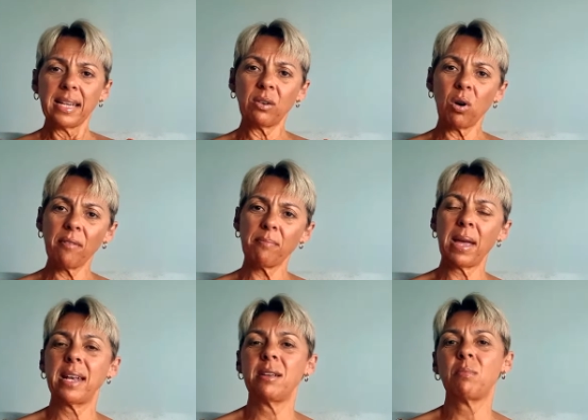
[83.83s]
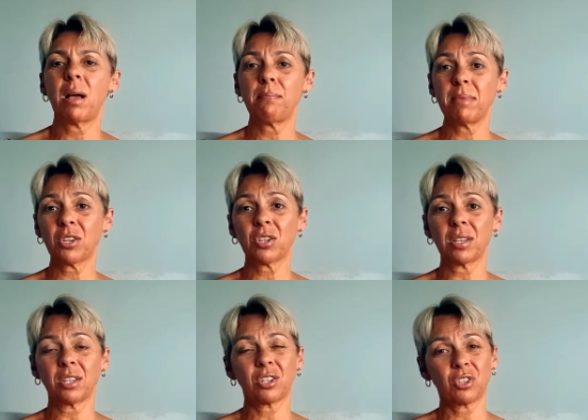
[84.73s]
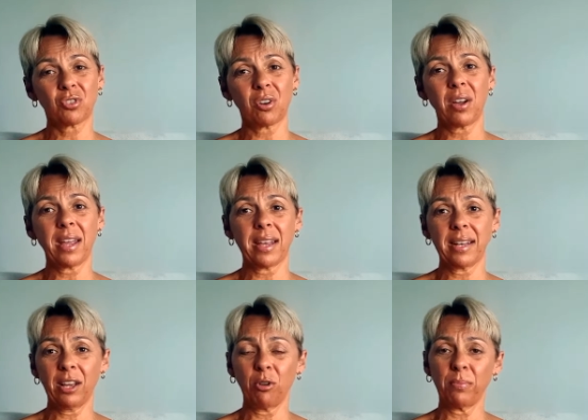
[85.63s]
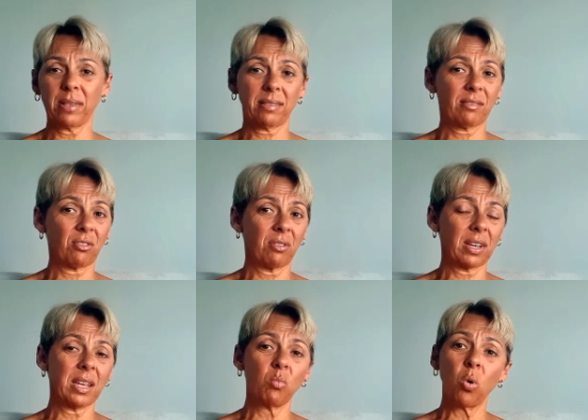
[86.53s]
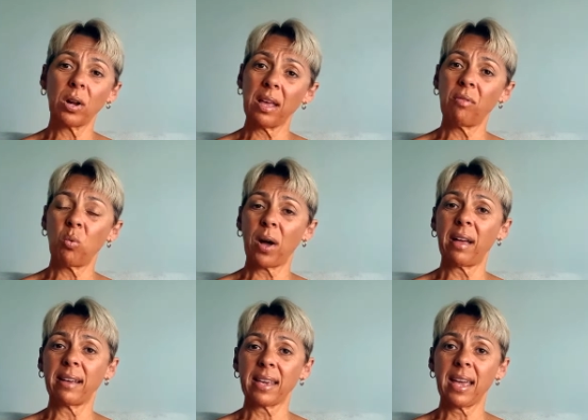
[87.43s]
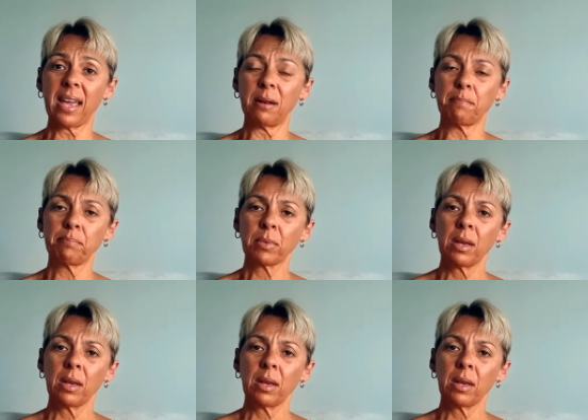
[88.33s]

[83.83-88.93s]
Now, I've made it my mission to try and help this dog in whatever way I can.